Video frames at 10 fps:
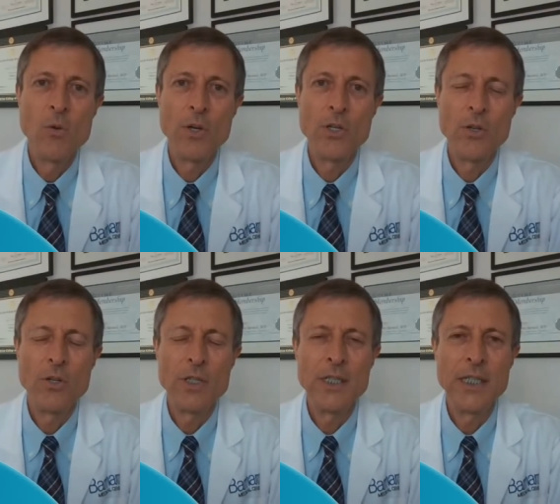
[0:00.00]
who are
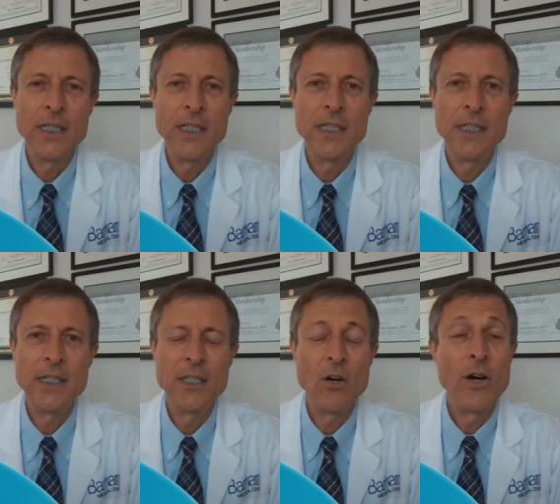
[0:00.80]

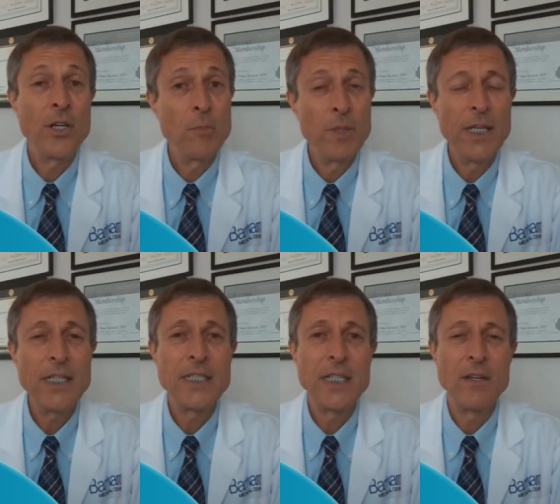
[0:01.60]
currently on our
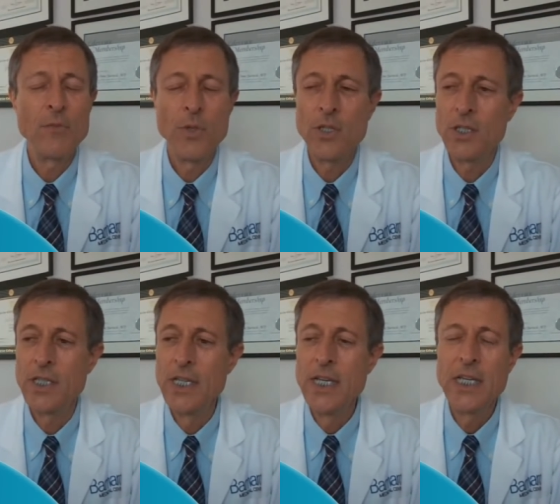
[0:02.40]
plates, and if we could
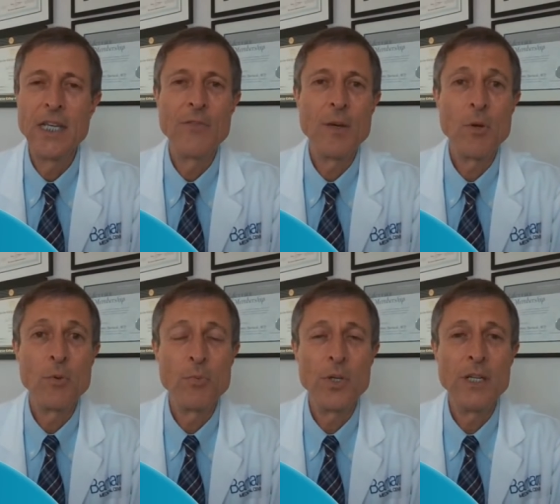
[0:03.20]
give them a
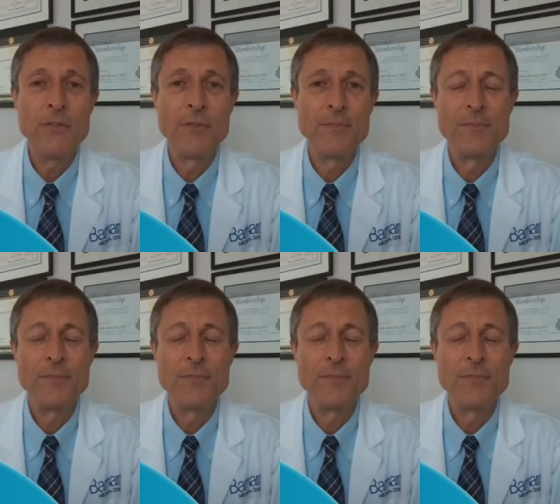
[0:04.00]
reprieve,